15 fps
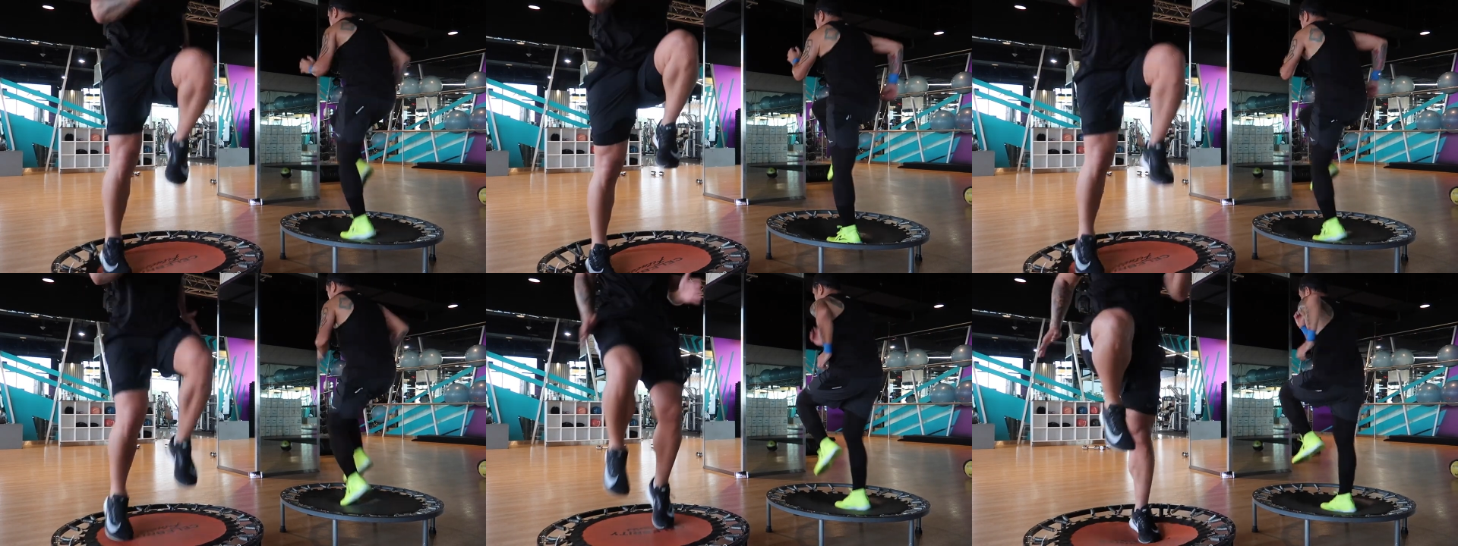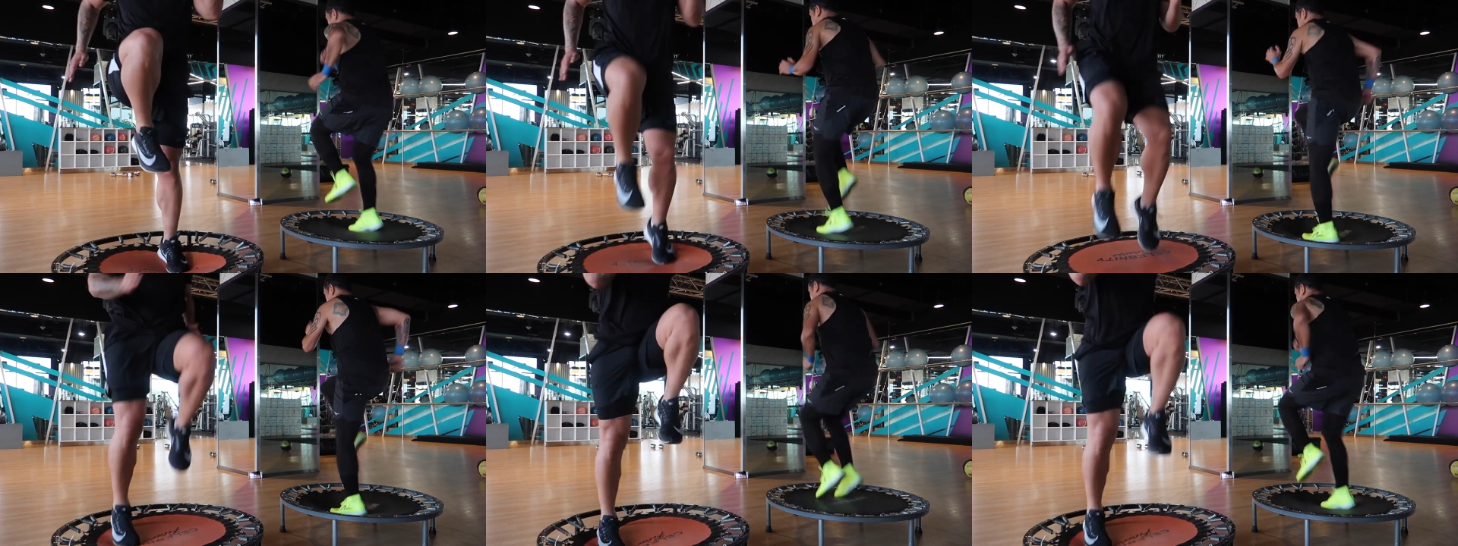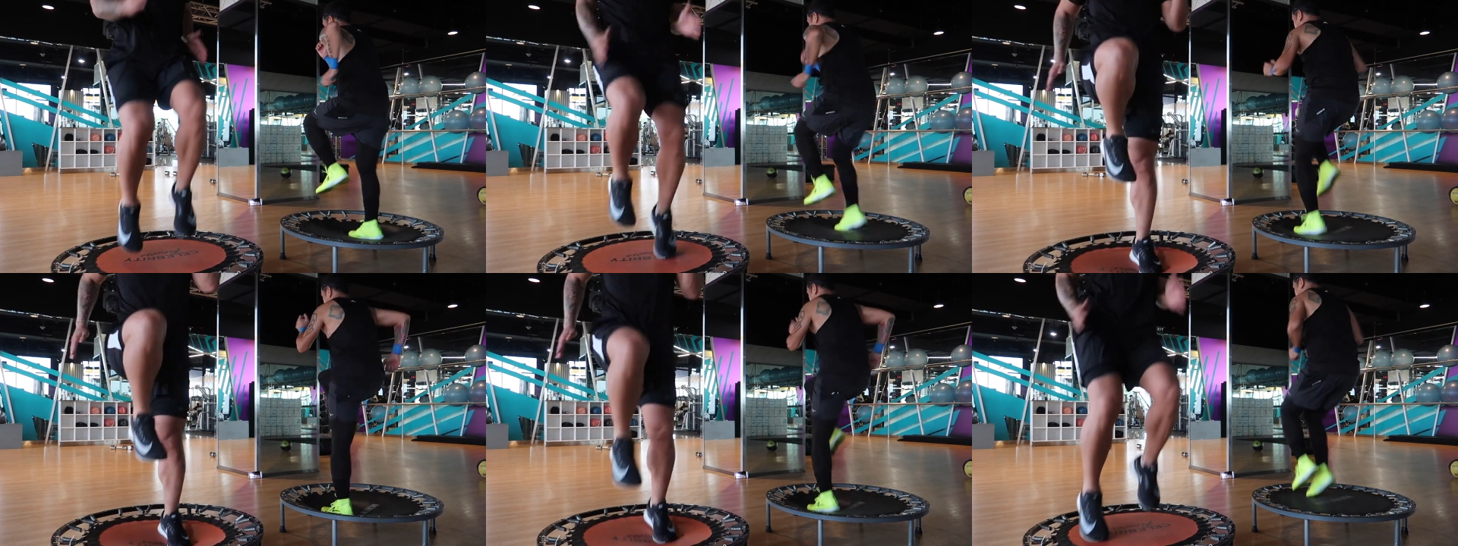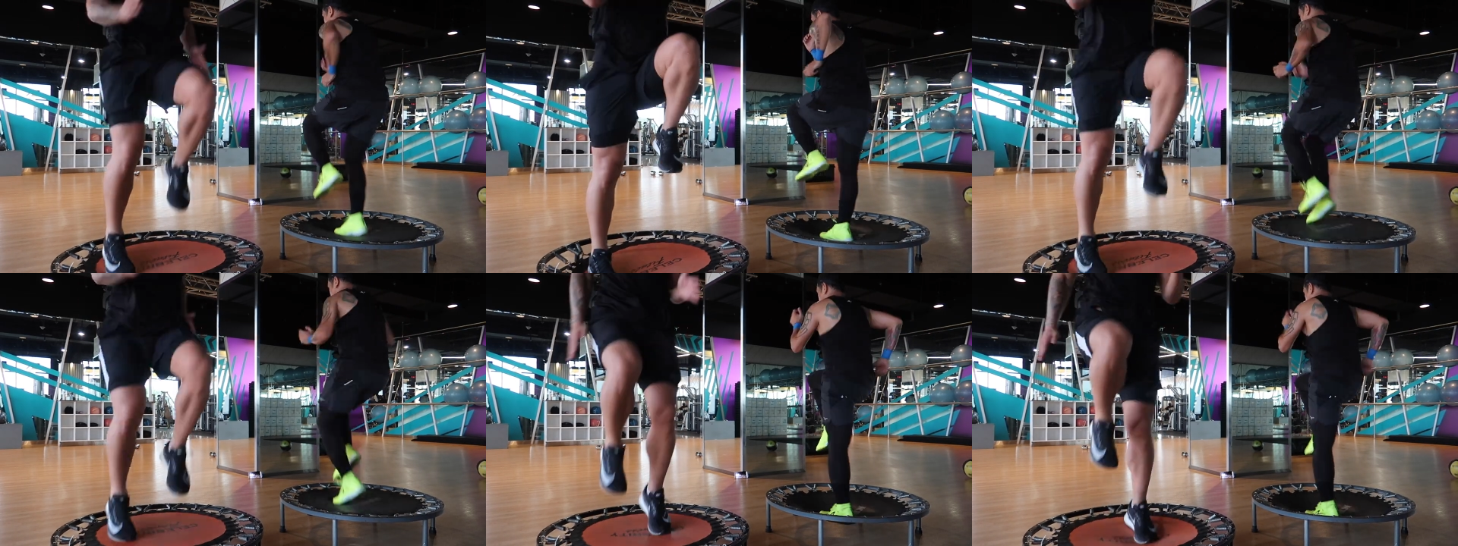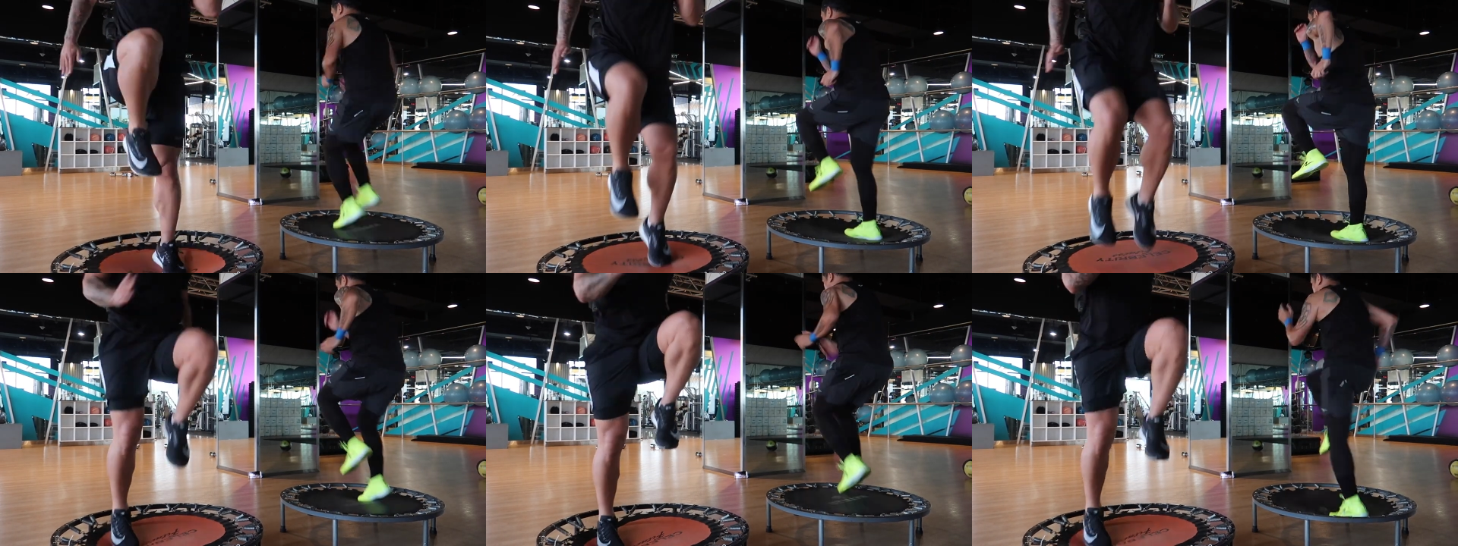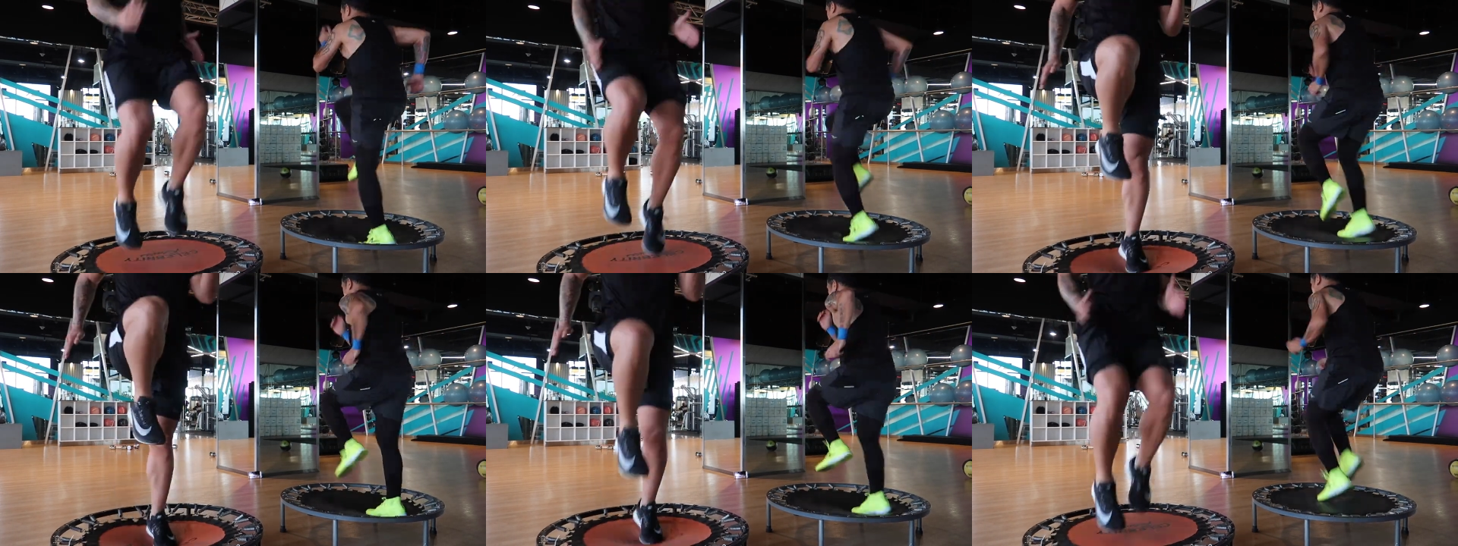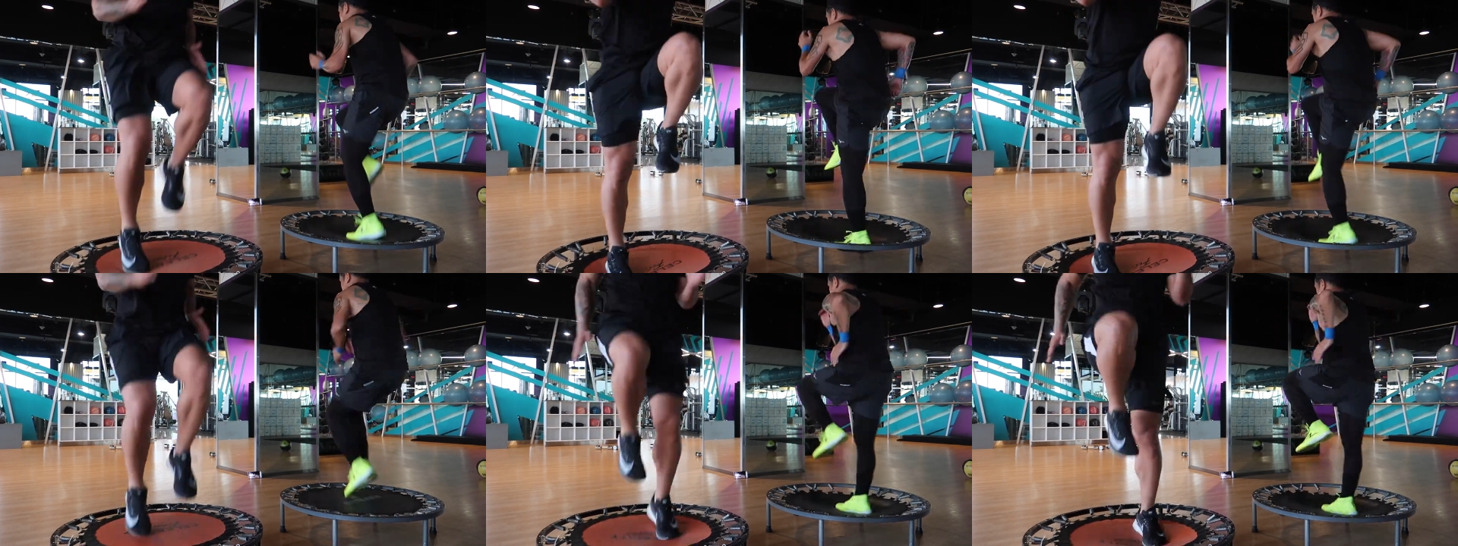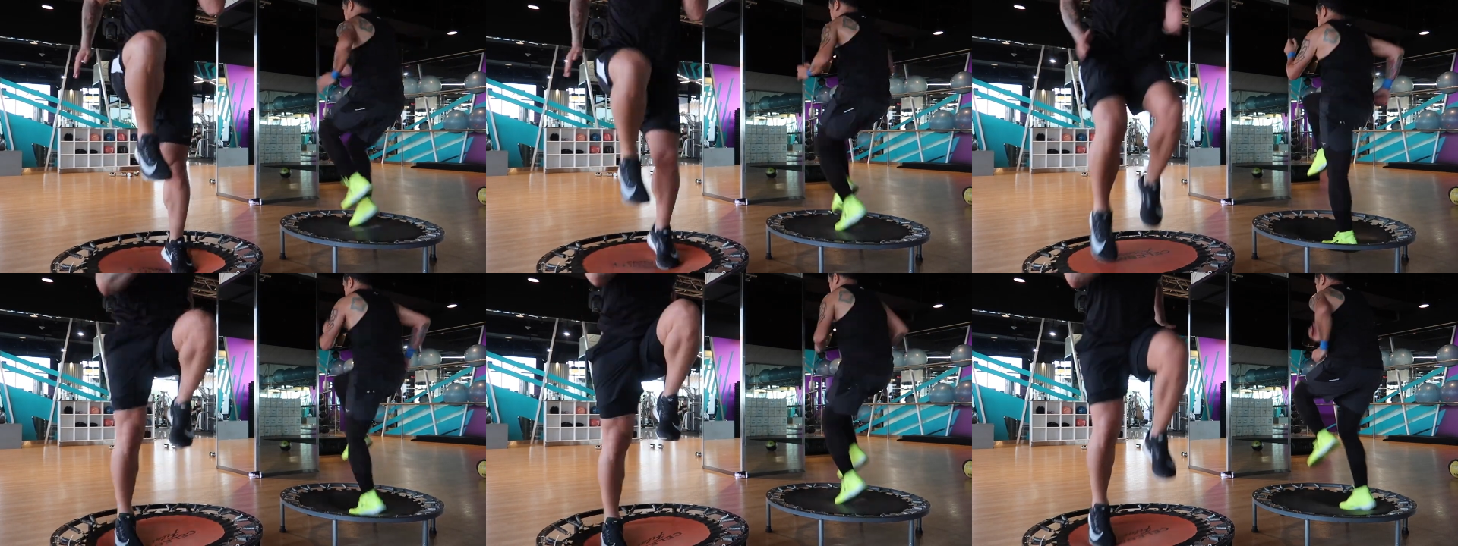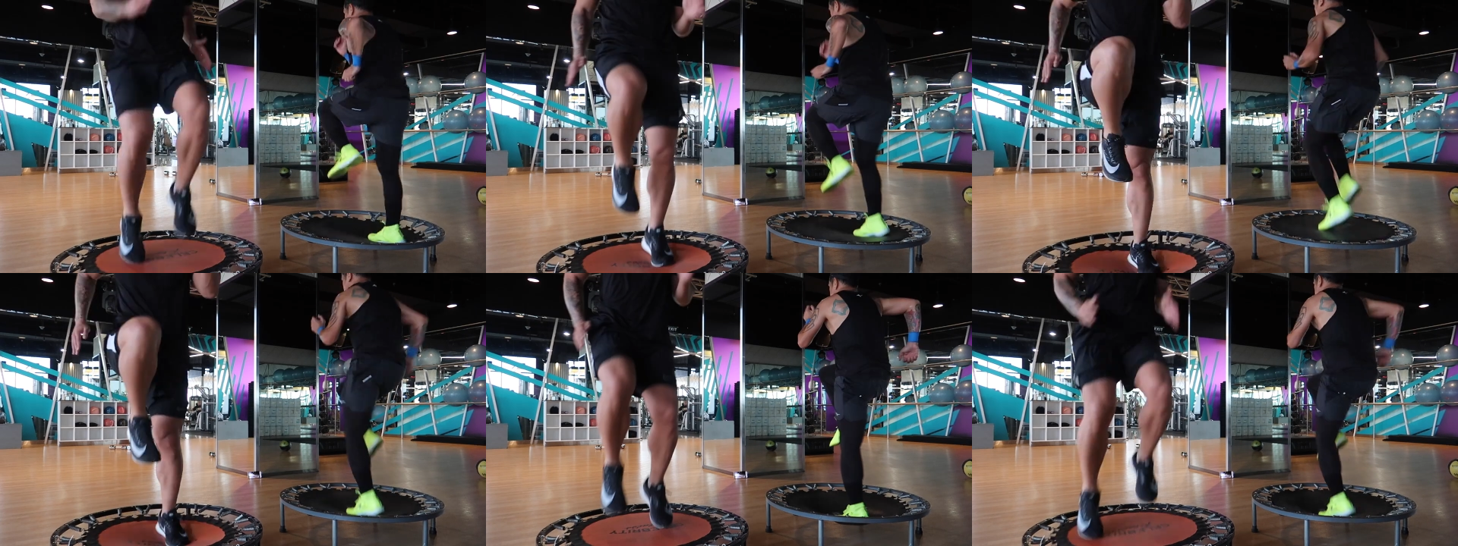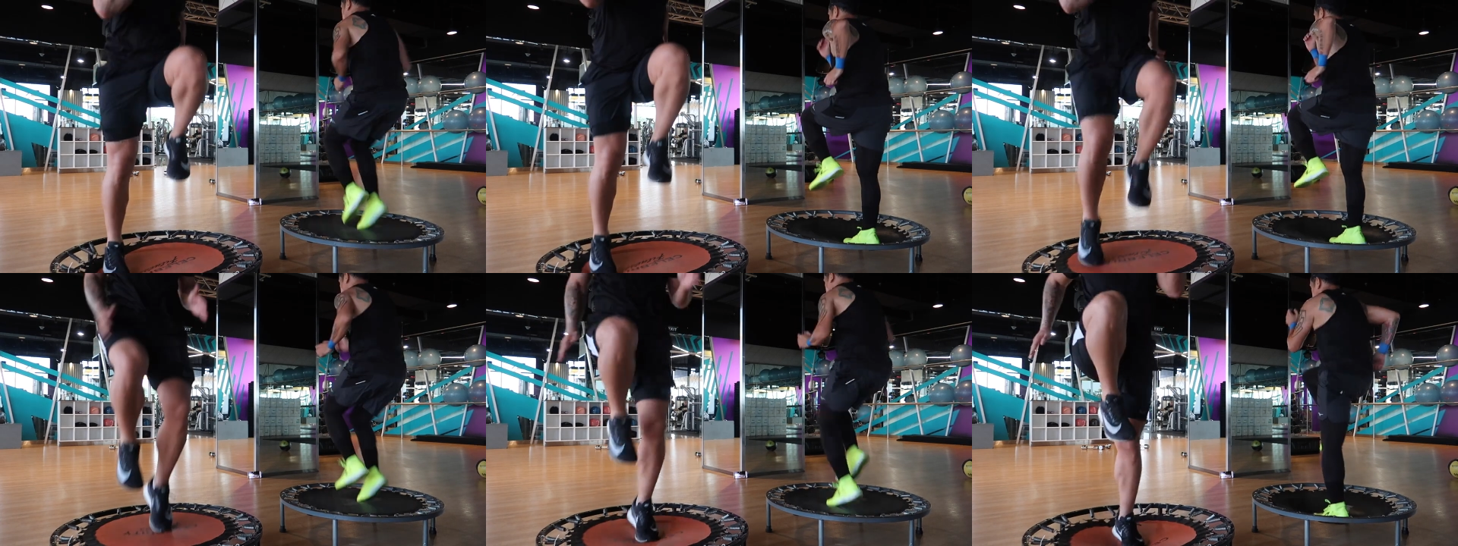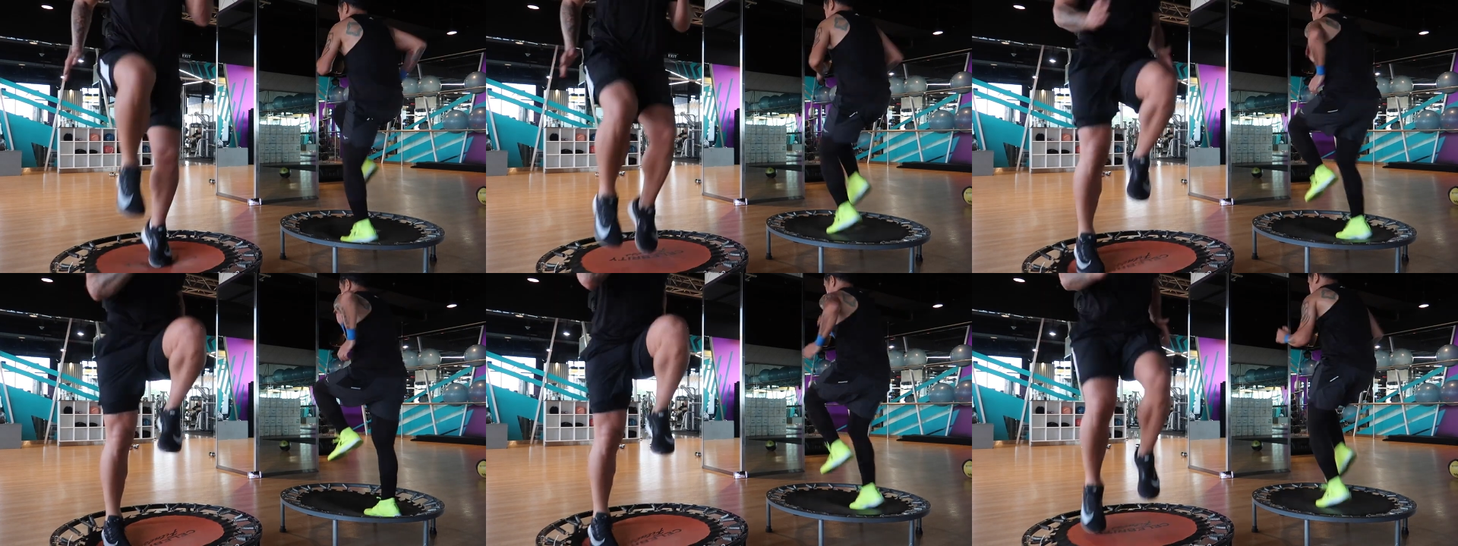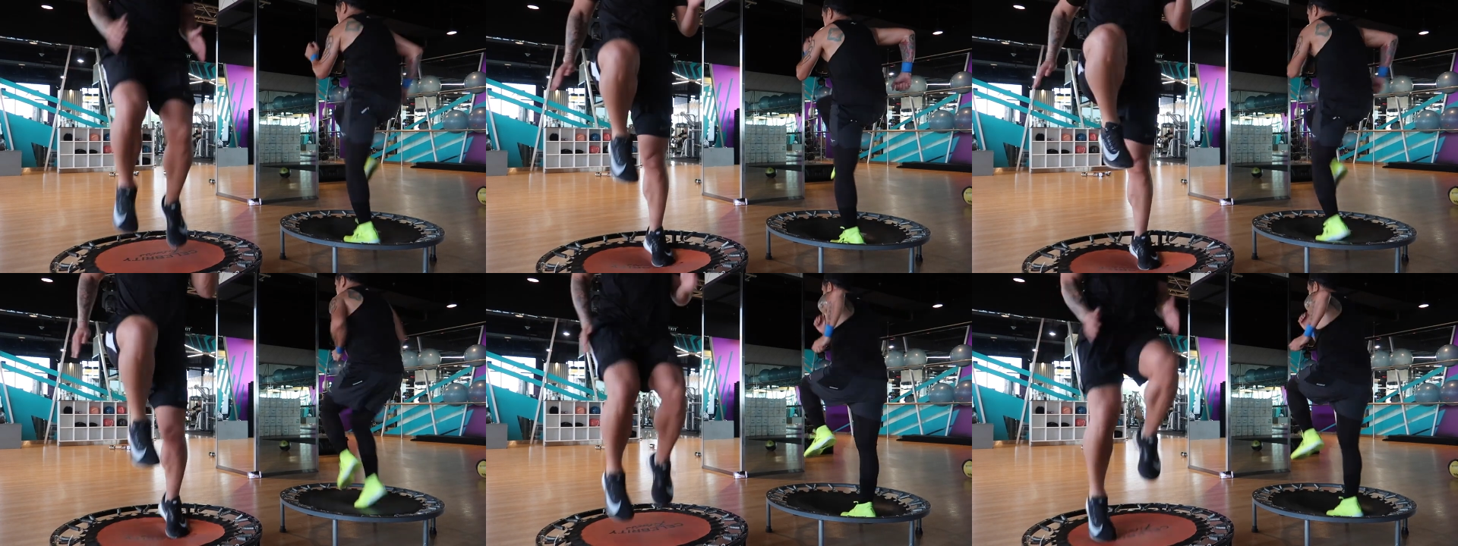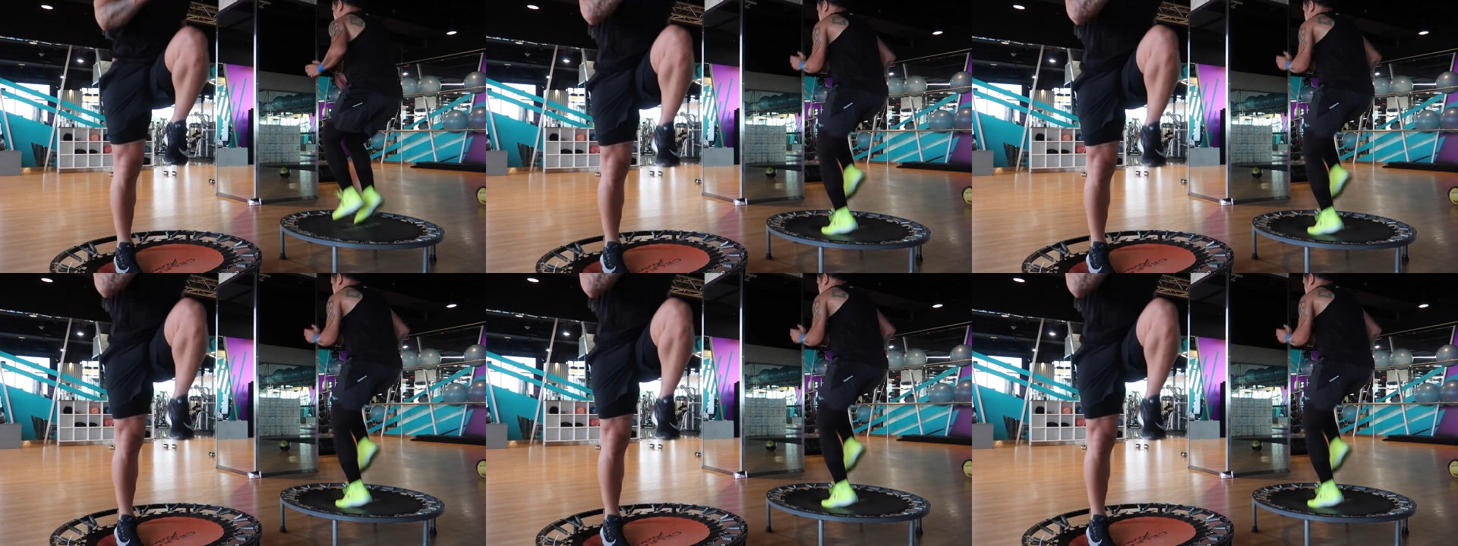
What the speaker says: Nobody's mouth can be seen.